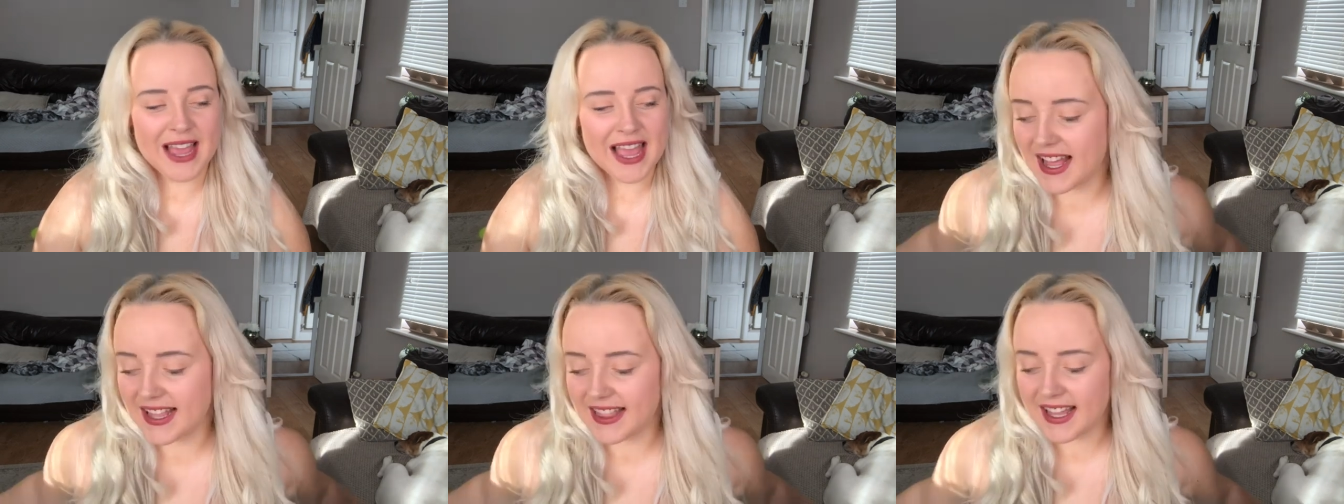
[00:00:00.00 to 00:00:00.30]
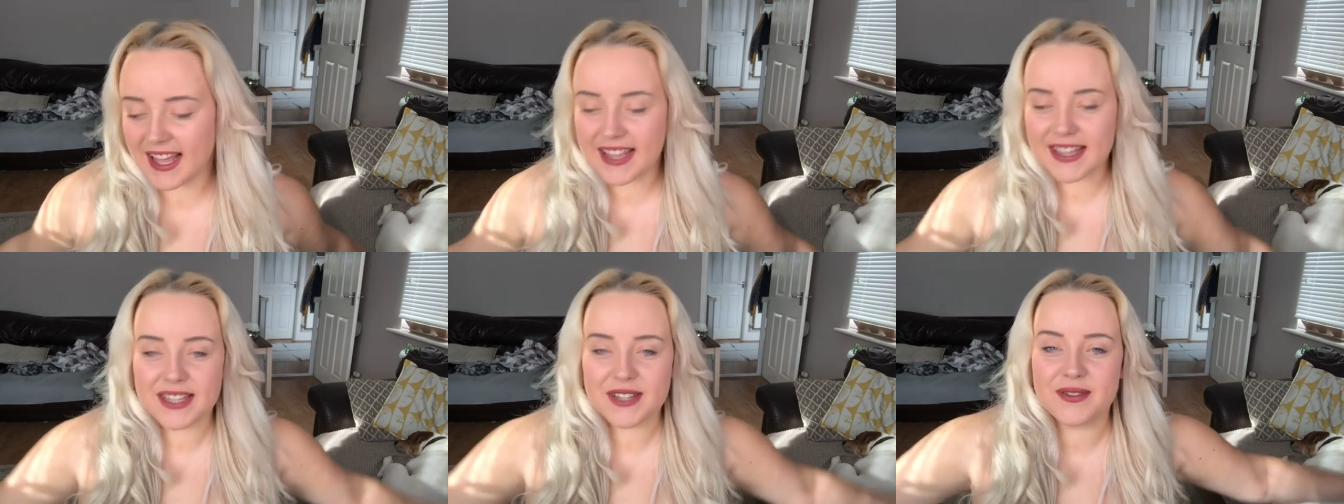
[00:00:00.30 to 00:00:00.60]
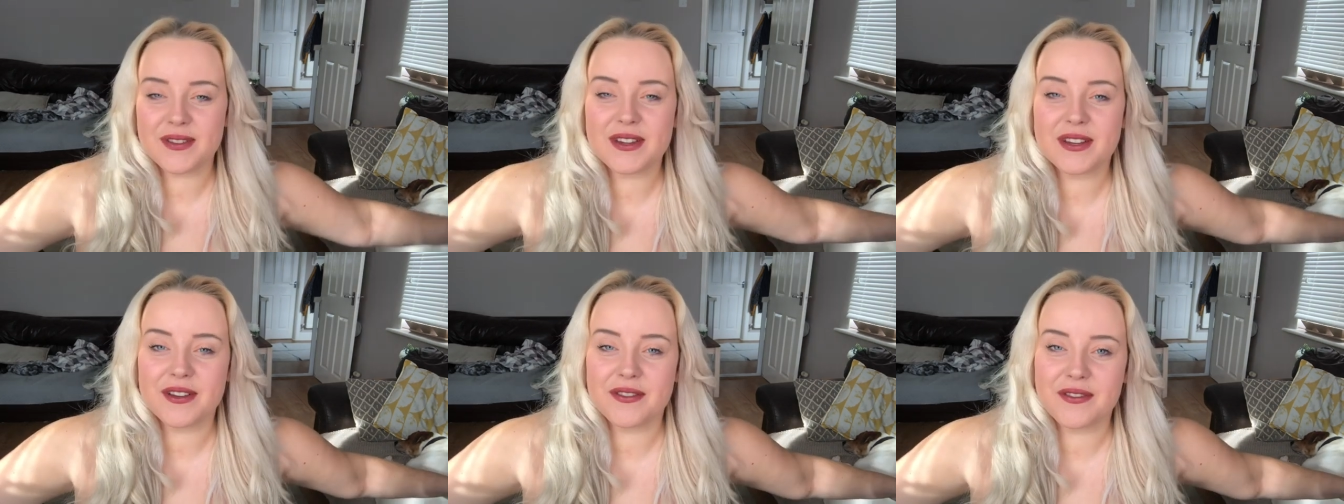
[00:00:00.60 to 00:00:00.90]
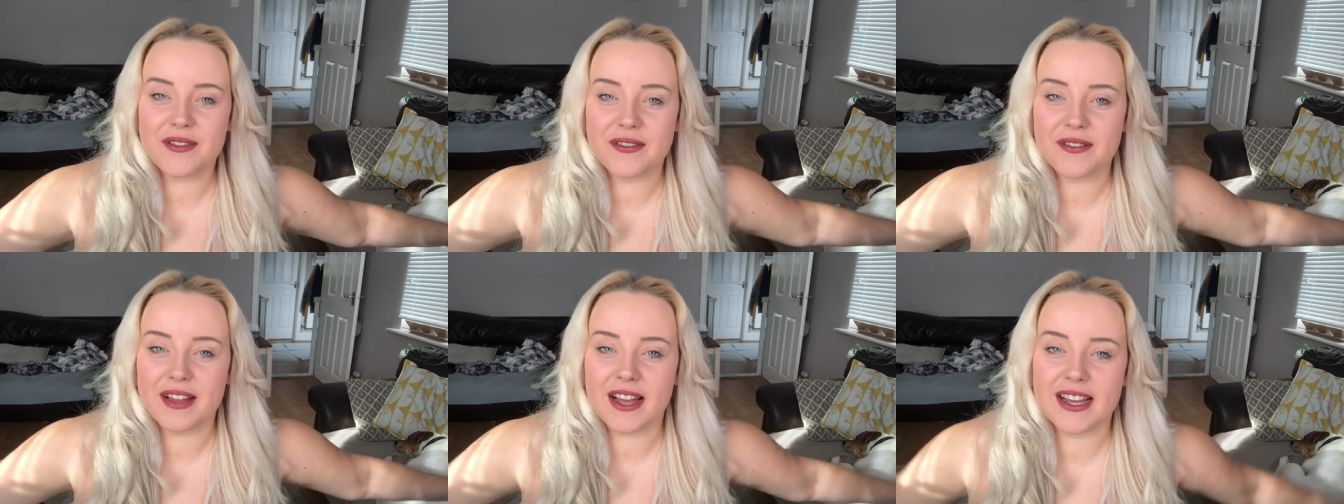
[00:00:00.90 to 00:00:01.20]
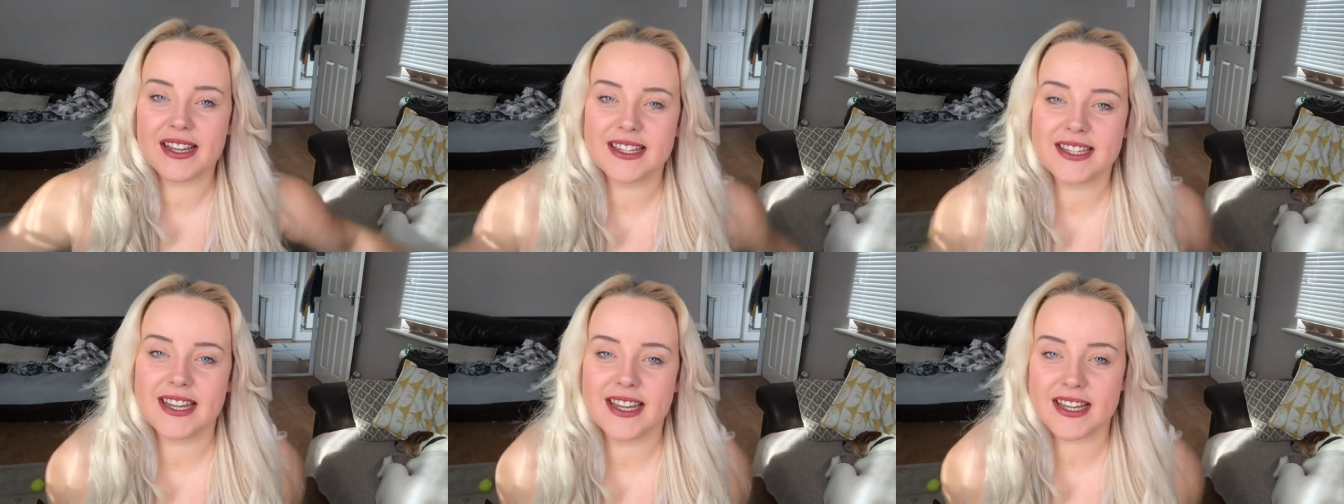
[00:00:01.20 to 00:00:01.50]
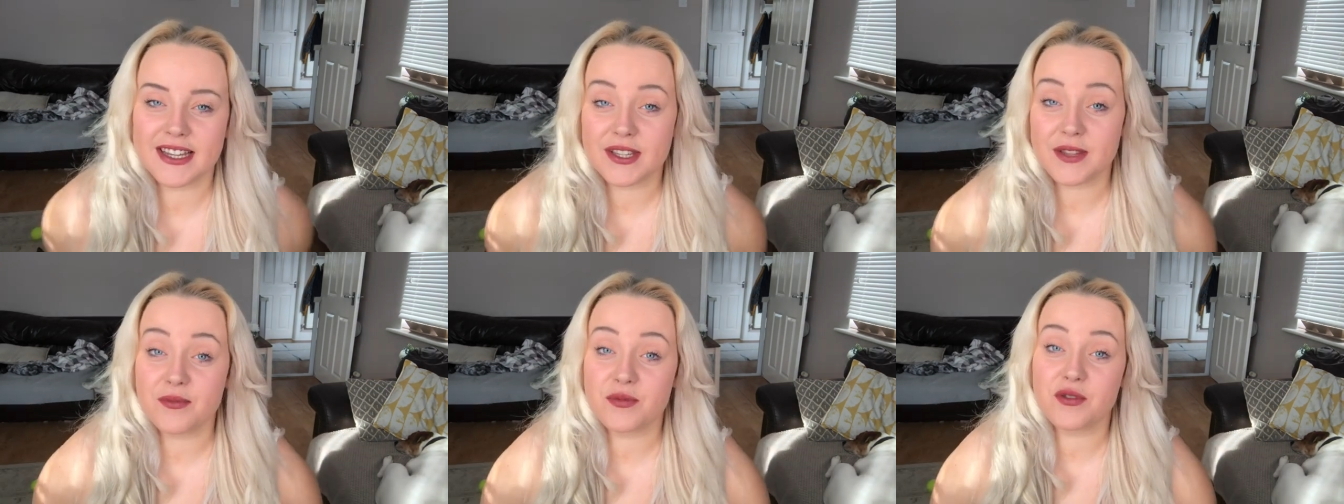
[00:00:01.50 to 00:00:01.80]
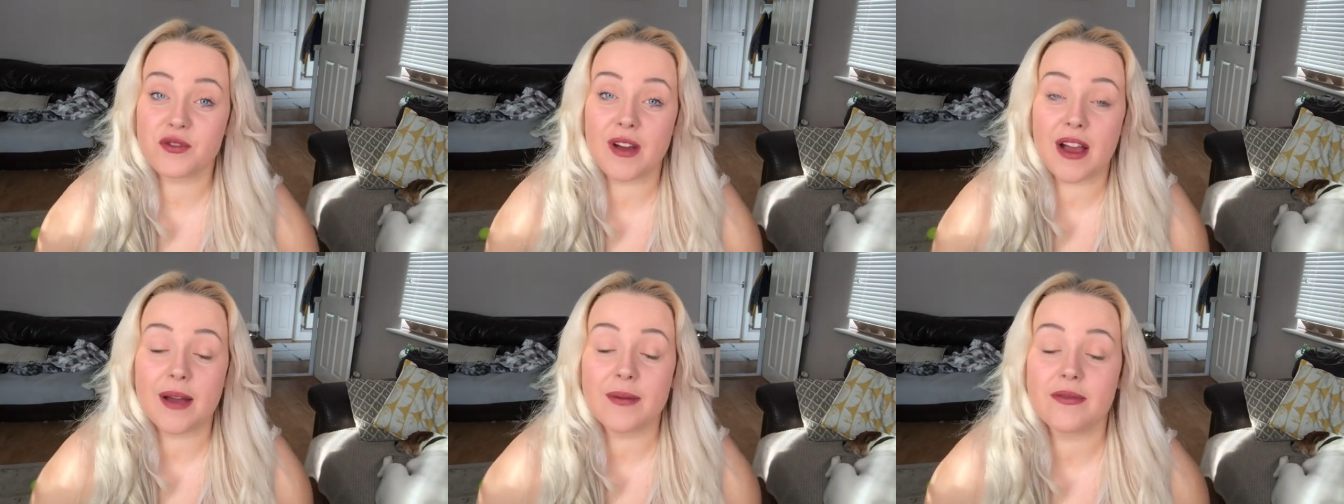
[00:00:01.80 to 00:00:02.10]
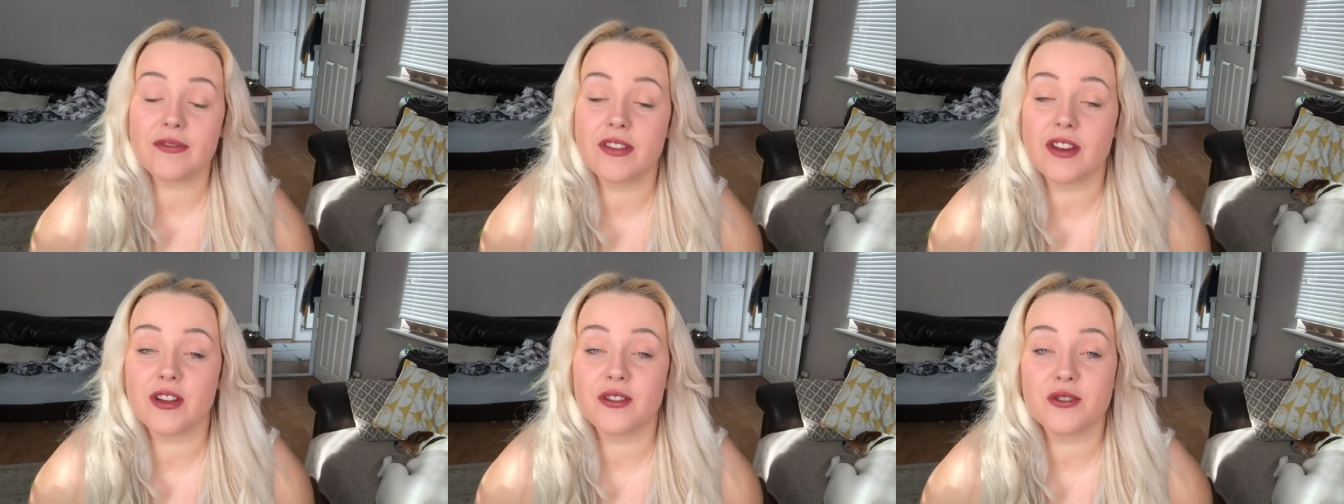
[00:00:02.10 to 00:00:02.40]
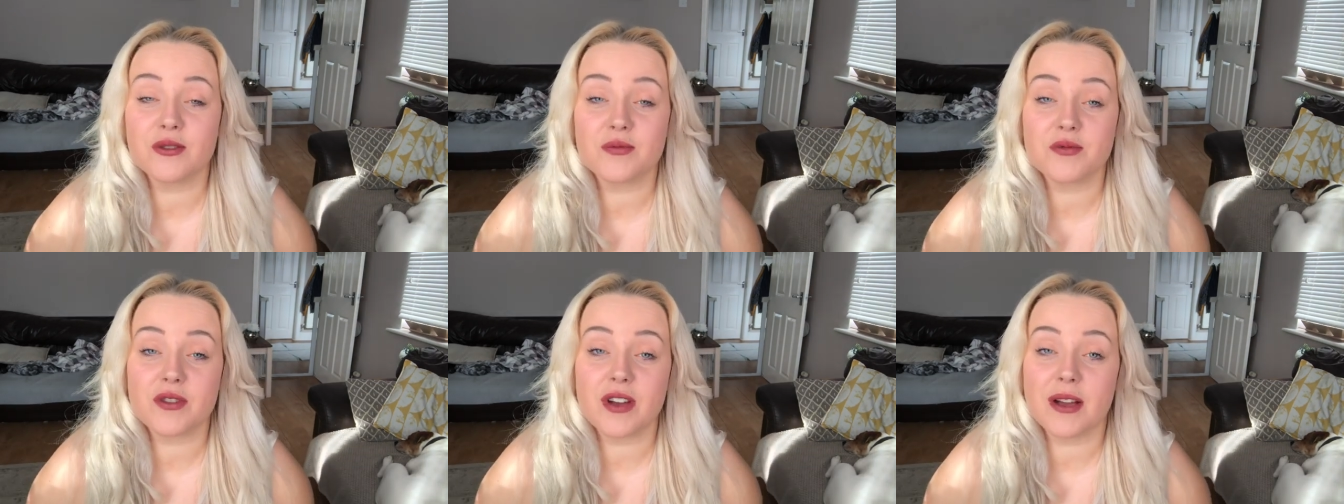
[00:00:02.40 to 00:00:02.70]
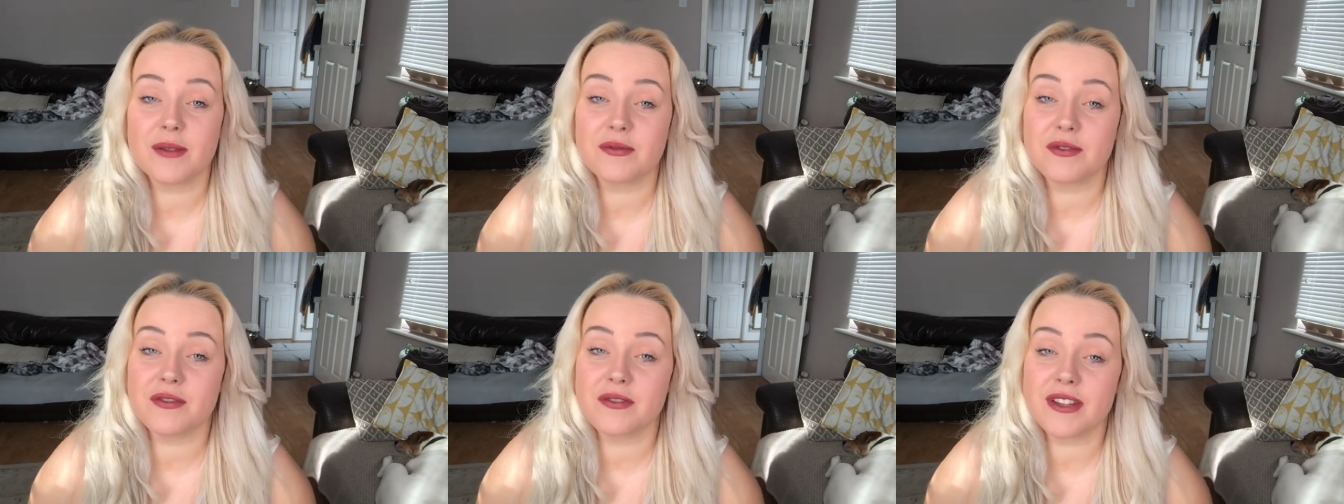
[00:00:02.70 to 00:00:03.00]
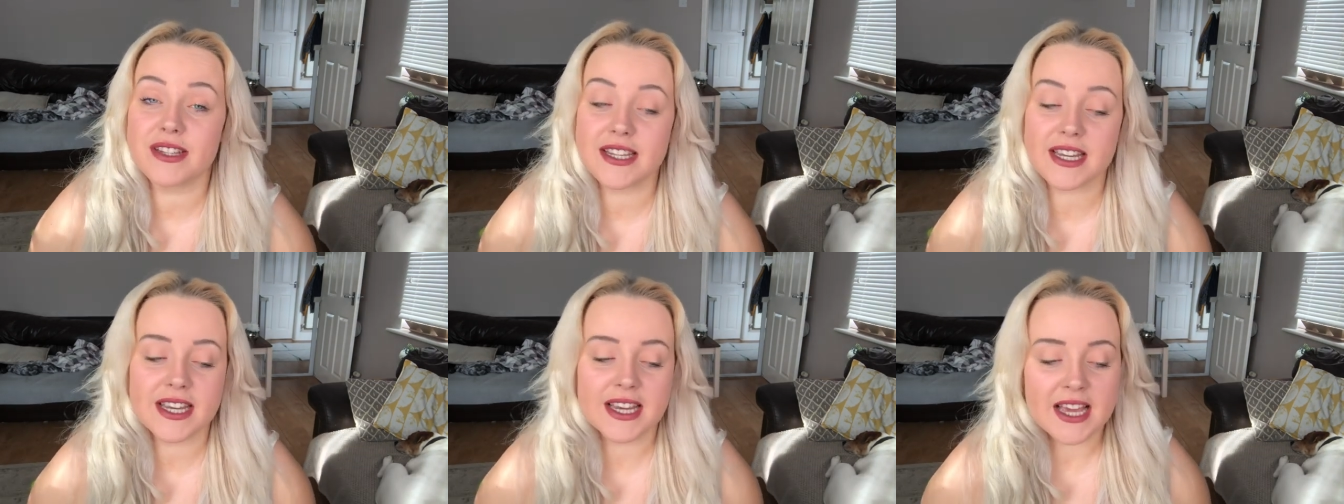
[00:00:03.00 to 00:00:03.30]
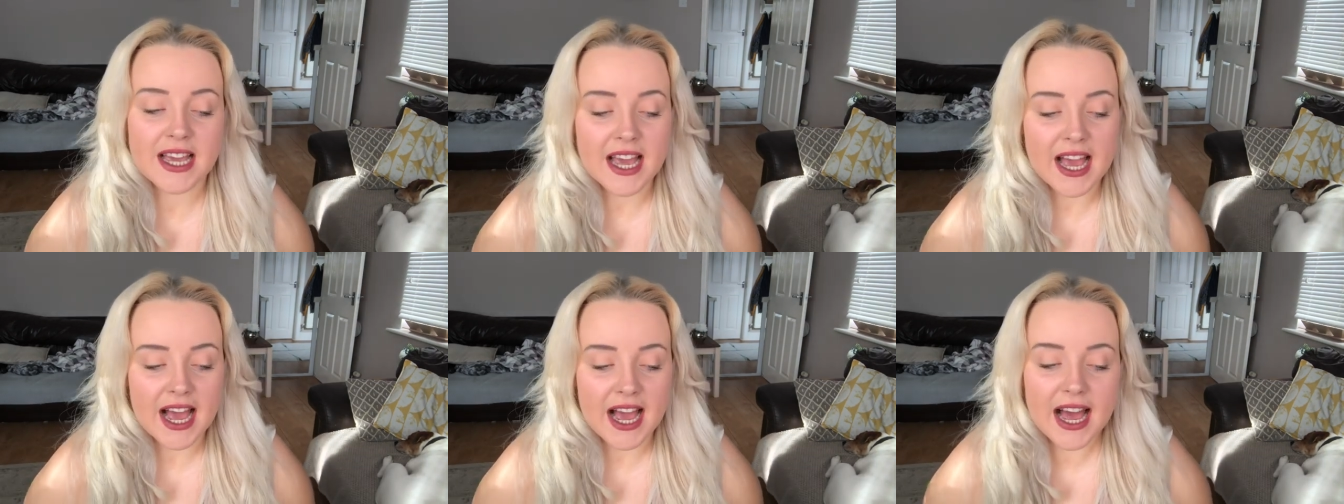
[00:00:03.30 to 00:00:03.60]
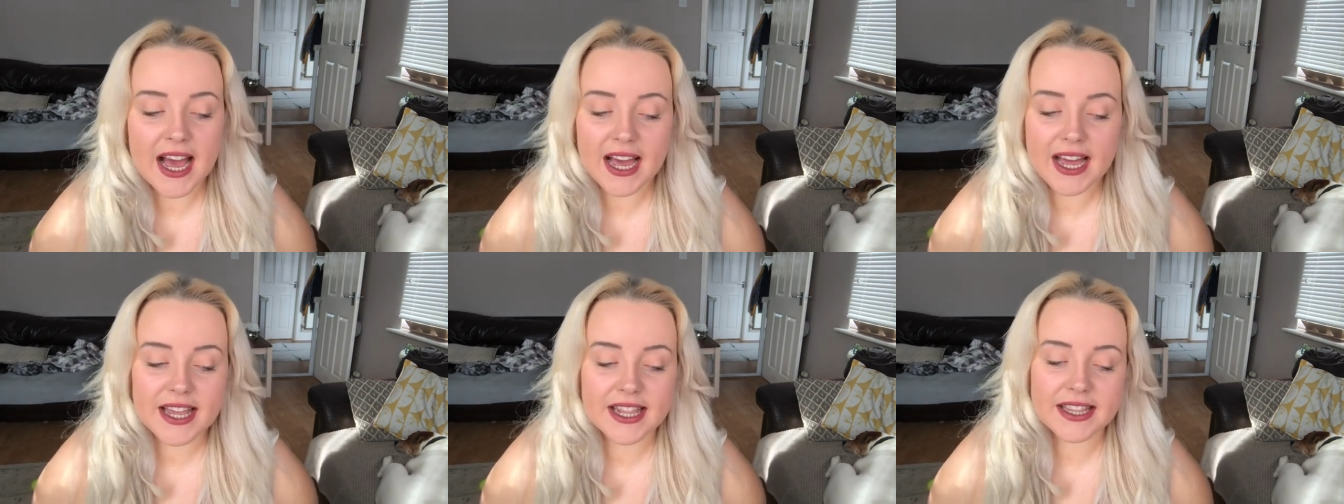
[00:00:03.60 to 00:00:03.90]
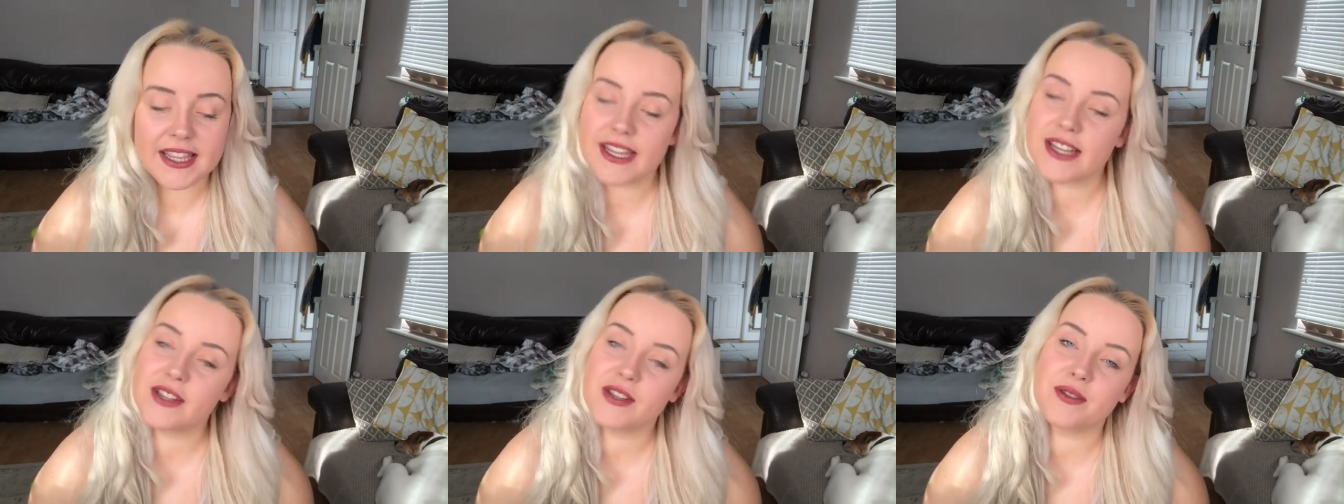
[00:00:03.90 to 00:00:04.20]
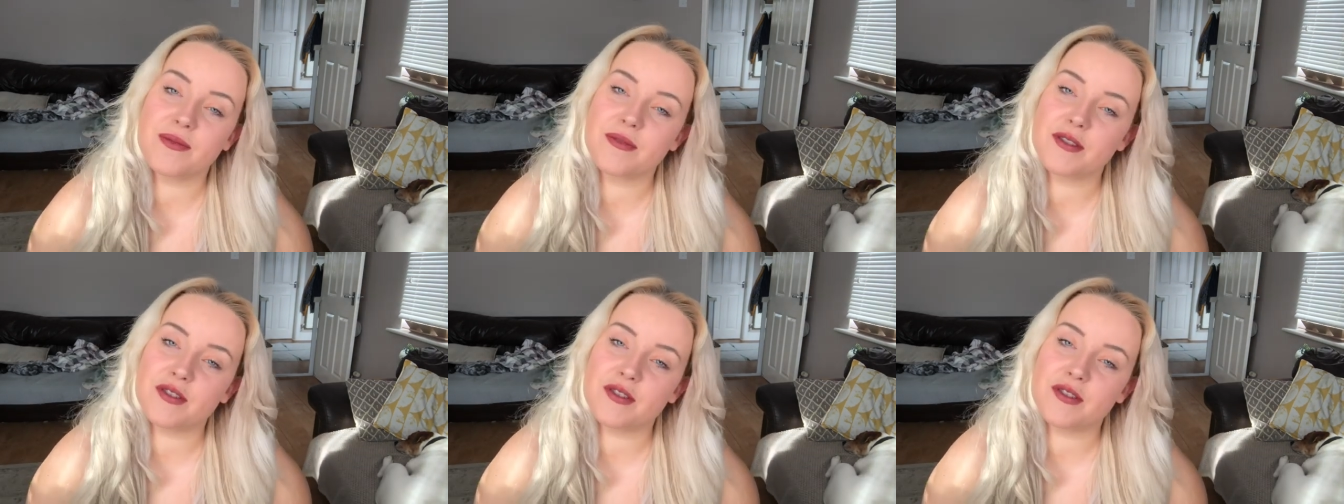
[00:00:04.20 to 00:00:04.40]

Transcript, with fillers: Uh, like this video if you liked it, subscribe if you're not subscribed already, and thank you so